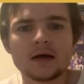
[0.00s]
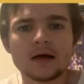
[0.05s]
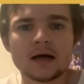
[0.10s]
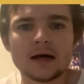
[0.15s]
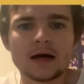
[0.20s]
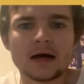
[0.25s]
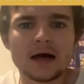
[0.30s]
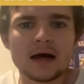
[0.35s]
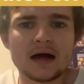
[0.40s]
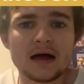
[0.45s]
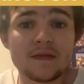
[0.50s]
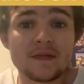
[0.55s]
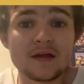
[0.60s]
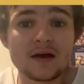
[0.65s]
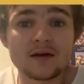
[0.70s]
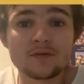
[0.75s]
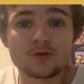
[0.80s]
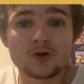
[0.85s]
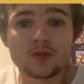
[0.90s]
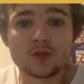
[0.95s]
Uh, and then
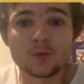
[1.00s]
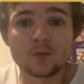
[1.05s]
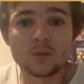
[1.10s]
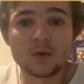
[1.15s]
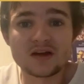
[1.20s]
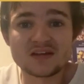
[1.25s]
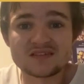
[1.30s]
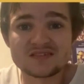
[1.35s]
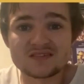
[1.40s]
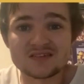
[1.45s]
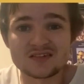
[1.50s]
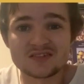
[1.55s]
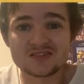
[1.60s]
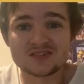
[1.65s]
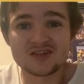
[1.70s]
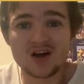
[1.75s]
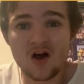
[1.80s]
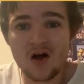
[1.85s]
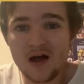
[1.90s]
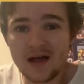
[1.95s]
I've got the West
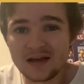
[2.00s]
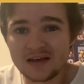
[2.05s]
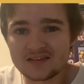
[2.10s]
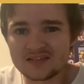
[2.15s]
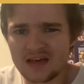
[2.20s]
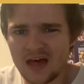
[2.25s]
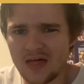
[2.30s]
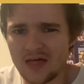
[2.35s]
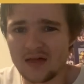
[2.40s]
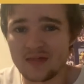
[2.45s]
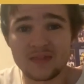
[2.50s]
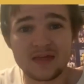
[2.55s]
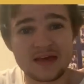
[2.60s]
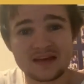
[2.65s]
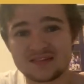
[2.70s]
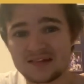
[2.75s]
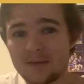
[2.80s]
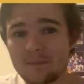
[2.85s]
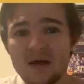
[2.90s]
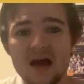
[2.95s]
Tigers that they're
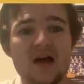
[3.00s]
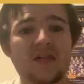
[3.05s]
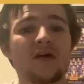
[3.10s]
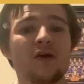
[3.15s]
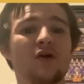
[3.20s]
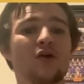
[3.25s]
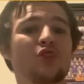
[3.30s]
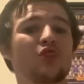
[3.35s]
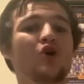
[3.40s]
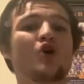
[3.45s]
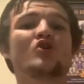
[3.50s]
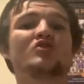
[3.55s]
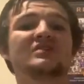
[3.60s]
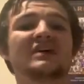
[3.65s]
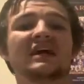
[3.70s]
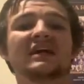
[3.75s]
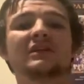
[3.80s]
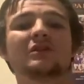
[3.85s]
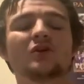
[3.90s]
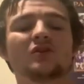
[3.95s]
somehow they're at
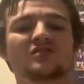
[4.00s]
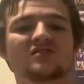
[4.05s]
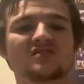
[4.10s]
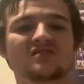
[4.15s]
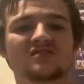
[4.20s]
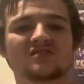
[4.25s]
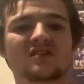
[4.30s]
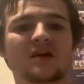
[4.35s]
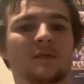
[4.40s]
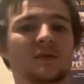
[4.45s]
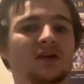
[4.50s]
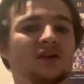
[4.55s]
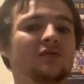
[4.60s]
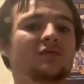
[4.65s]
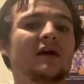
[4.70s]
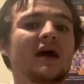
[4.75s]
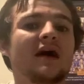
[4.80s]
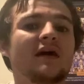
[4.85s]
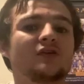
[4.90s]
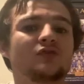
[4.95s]
13 losses coming to
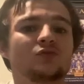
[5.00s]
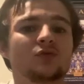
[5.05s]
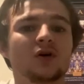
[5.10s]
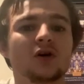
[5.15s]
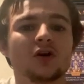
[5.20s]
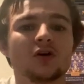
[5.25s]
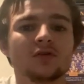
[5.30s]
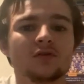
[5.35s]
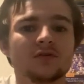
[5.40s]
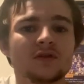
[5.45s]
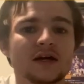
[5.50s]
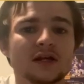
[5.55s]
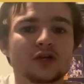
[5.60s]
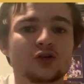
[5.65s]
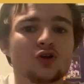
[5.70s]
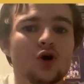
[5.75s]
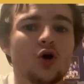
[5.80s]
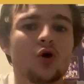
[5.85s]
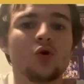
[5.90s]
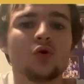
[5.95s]
round 12. Like
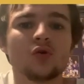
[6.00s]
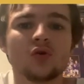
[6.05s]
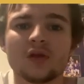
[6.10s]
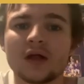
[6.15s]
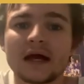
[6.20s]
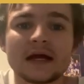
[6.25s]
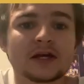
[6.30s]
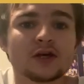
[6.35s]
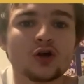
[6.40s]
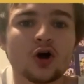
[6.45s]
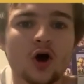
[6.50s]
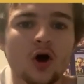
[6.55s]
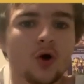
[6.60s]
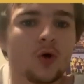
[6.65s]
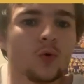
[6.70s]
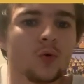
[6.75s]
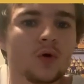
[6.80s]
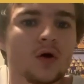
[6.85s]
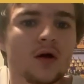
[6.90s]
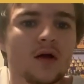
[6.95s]
no, like
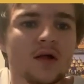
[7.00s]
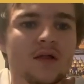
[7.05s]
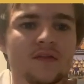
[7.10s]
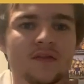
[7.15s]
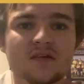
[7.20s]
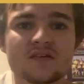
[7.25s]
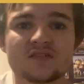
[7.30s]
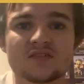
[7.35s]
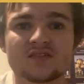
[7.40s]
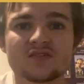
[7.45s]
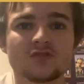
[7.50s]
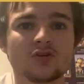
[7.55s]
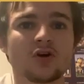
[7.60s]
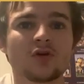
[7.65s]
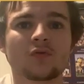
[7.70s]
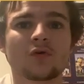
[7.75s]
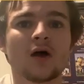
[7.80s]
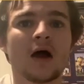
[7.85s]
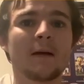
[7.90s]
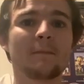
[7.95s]
no, this is
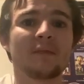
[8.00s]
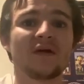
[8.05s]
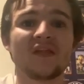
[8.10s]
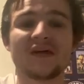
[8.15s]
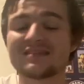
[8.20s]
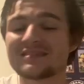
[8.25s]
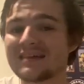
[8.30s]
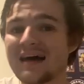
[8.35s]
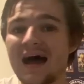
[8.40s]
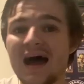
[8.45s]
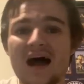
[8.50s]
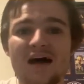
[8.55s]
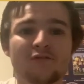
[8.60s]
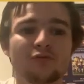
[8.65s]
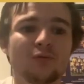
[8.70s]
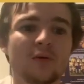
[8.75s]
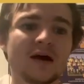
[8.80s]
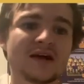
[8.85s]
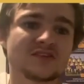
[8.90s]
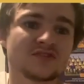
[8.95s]
not right. But that's the
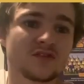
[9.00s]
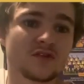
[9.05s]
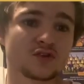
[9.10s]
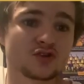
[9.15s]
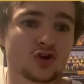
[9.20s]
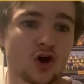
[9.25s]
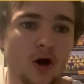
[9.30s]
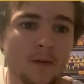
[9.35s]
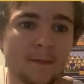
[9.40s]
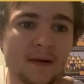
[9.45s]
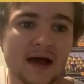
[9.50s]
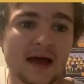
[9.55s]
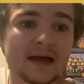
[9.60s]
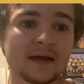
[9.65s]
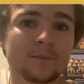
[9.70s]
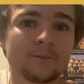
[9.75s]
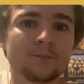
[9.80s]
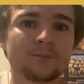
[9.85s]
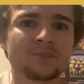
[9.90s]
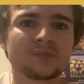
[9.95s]
halfway. So the top
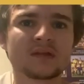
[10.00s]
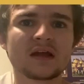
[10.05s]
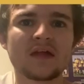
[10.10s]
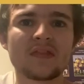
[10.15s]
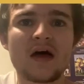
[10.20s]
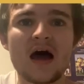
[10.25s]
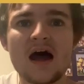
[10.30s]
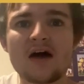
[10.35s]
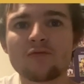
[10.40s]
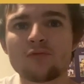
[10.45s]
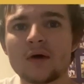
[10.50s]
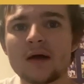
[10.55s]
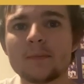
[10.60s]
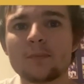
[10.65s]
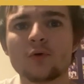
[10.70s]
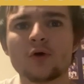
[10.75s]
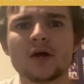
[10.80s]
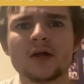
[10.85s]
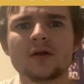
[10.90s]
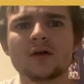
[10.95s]
eight at the halfway
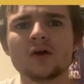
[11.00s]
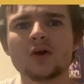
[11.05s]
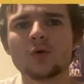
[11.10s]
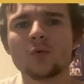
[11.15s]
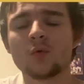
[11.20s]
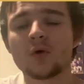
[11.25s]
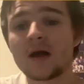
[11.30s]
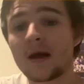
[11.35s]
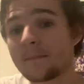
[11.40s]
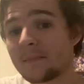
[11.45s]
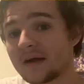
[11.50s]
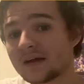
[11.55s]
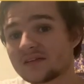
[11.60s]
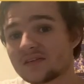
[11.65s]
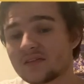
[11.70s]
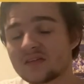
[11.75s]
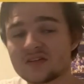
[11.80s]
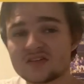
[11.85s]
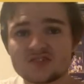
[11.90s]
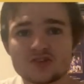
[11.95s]
point. We'll come back
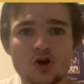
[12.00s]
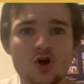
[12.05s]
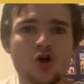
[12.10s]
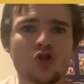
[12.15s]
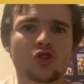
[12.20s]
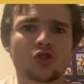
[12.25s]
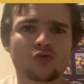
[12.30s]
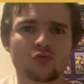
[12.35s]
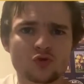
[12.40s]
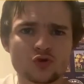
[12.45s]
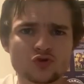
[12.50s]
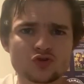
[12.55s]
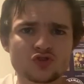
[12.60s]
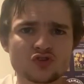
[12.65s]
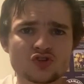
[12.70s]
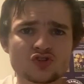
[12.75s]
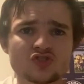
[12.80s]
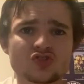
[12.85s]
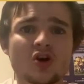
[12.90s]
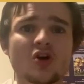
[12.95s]
to this. The
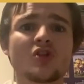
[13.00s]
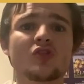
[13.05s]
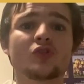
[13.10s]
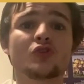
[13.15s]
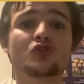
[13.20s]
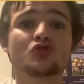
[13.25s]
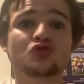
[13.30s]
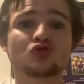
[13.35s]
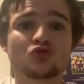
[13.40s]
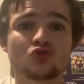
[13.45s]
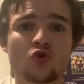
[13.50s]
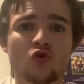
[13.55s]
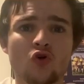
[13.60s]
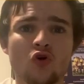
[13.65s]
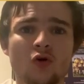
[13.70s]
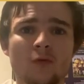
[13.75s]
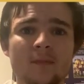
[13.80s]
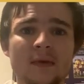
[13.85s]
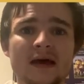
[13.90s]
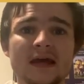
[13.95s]
Roosters, the
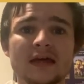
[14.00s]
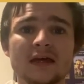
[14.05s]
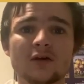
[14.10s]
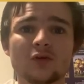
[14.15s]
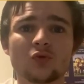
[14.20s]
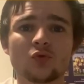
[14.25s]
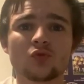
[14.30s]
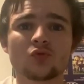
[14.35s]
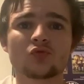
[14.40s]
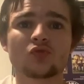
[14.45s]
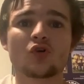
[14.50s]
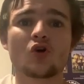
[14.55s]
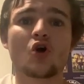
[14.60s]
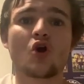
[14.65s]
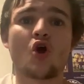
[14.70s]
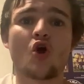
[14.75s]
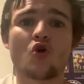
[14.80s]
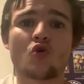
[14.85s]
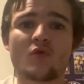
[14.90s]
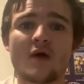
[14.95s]
Storm, Eels,
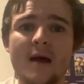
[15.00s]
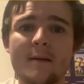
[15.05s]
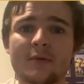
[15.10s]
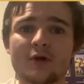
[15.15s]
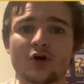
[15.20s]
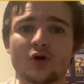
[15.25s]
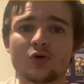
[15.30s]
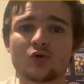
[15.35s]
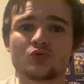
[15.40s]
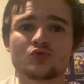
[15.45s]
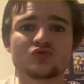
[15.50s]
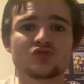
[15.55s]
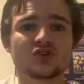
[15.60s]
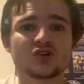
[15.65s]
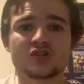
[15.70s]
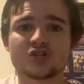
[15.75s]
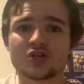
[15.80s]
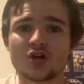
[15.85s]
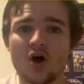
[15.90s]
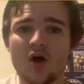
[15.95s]
Rabbitohs,
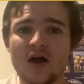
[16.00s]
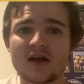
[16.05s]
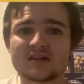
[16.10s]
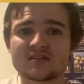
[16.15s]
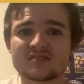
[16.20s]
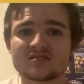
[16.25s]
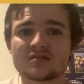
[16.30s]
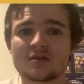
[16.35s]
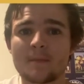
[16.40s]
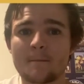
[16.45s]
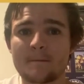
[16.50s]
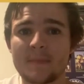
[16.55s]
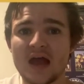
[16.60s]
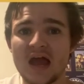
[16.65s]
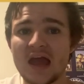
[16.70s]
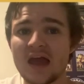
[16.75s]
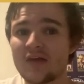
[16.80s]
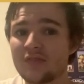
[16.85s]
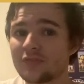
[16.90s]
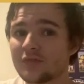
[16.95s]
Knights,
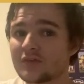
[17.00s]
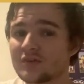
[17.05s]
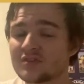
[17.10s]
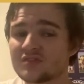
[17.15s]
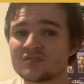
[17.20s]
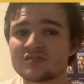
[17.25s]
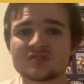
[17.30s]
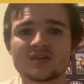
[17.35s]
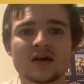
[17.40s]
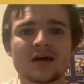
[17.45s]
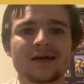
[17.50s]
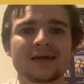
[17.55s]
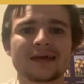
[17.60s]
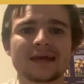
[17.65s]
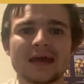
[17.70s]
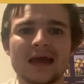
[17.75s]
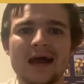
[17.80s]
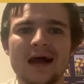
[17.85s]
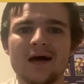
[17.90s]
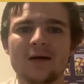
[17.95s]
Panthers,
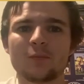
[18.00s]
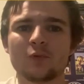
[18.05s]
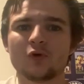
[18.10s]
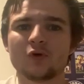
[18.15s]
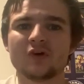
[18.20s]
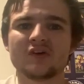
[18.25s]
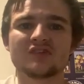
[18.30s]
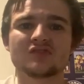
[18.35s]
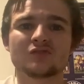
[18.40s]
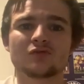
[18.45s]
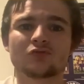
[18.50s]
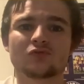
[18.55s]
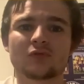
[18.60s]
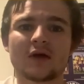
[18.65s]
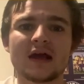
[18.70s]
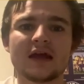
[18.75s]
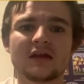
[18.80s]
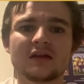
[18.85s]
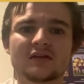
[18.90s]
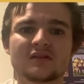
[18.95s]
Cowboys,
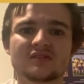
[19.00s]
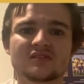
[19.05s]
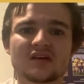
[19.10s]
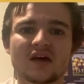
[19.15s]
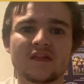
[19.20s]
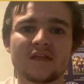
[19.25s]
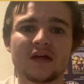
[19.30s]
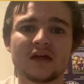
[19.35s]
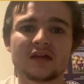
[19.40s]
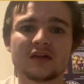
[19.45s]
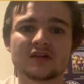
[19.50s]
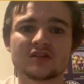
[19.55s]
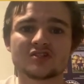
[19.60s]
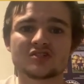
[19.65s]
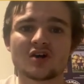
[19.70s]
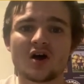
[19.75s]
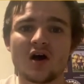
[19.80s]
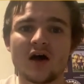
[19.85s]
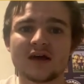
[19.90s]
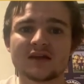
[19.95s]
Raiders, and then your
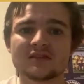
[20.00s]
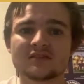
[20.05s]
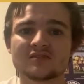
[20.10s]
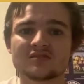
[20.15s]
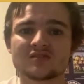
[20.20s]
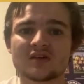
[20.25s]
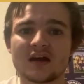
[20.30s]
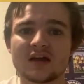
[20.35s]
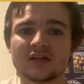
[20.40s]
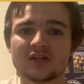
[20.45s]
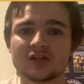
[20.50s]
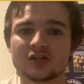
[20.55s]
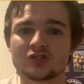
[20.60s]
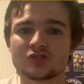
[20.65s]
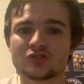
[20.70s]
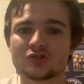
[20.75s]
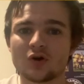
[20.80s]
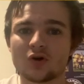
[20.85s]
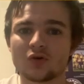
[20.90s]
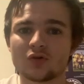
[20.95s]
Titans and your
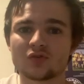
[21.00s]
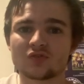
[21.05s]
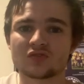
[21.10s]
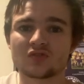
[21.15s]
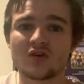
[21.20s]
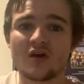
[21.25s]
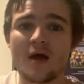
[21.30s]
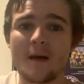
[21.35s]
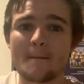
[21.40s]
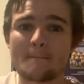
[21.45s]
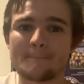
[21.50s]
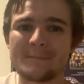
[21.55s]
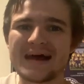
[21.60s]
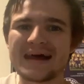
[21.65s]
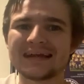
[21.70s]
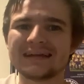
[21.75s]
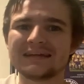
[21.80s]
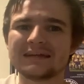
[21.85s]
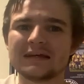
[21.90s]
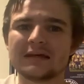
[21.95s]
Dogs
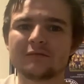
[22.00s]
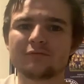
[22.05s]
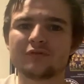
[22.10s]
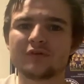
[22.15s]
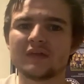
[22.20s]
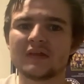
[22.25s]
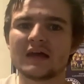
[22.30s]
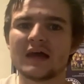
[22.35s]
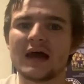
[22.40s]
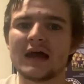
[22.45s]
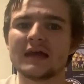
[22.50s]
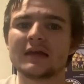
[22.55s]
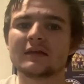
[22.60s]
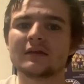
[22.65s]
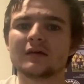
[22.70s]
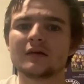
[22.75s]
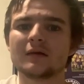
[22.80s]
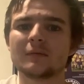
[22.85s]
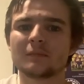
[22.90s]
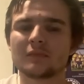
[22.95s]
battling for the
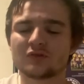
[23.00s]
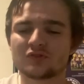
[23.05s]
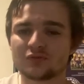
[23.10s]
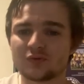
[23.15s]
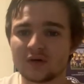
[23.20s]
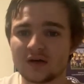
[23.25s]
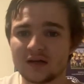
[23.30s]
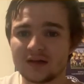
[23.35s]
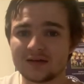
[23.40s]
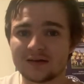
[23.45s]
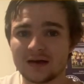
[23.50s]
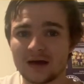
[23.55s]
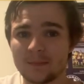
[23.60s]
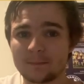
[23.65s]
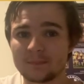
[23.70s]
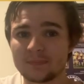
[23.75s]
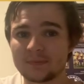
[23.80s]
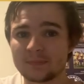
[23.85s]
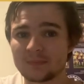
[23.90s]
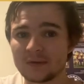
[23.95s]
eight between a
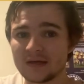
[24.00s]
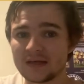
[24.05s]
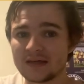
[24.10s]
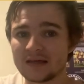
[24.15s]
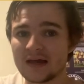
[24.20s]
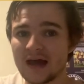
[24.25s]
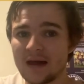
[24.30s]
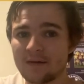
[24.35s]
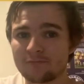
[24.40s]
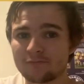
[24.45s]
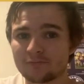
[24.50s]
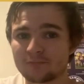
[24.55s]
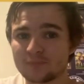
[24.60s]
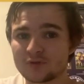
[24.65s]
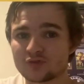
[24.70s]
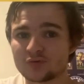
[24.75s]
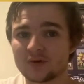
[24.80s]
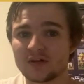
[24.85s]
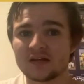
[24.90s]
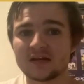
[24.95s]
big gap
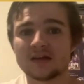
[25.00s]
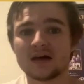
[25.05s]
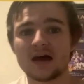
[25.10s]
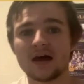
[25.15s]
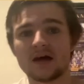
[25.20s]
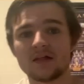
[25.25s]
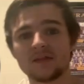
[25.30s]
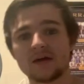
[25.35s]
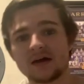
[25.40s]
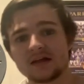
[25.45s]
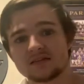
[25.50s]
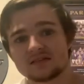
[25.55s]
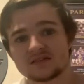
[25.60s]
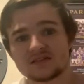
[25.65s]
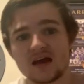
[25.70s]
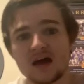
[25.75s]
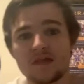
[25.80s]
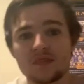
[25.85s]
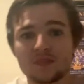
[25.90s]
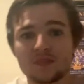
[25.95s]
between uh, that
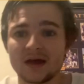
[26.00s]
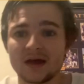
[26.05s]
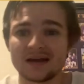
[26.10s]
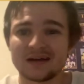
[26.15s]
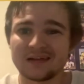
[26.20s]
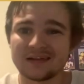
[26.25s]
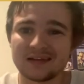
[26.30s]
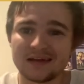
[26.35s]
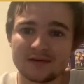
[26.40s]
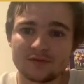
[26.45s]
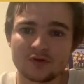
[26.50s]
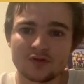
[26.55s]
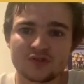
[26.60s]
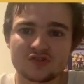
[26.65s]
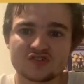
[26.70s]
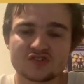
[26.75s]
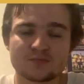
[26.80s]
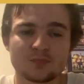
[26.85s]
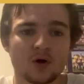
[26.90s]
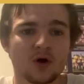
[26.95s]
10th 11th
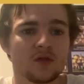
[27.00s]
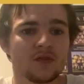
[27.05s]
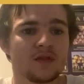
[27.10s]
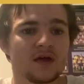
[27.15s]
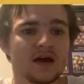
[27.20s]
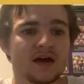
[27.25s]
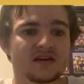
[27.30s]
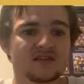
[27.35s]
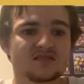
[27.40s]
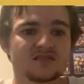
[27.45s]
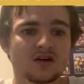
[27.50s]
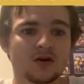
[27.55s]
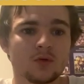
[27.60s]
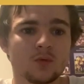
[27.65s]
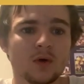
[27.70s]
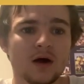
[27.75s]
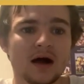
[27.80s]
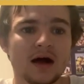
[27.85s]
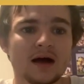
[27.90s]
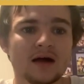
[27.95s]
spot there.
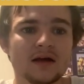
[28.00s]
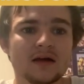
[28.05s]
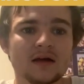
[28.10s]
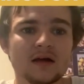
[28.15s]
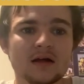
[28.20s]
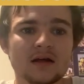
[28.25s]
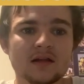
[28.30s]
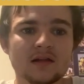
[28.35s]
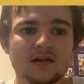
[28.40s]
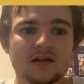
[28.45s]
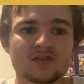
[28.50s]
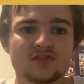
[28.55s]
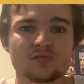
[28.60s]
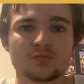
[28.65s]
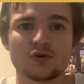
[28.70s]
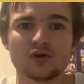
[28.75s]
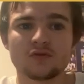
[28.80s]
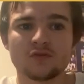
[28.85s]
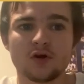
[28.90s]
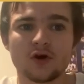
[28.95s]
So uh, Let's
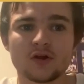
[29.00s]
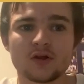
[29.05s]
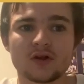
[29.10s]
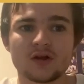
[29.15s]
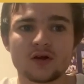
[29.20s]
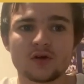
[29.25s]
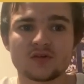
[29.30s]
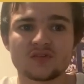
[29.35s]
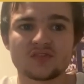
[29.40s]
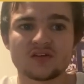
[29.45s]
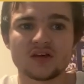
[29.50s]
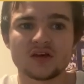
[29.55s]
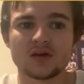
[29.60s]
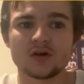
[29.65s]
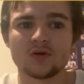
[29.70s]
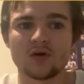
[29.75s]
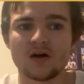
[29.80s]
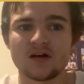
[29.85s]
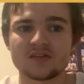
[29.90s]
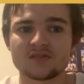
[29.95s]
move on and I'll see you
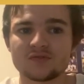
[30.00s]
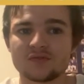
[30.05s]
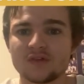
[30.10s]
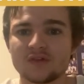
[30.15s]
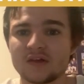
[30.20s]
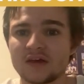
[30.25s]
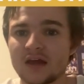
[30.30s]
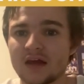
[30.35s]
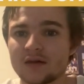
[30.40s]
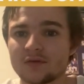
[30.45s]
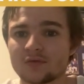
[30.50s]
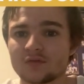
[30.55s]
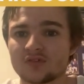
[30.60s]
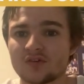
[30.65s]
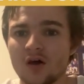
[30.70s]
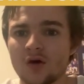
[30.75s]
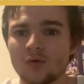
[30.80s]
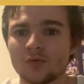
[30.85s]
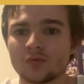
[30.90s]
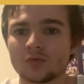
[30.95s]
guys for the end
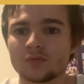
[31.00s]
result.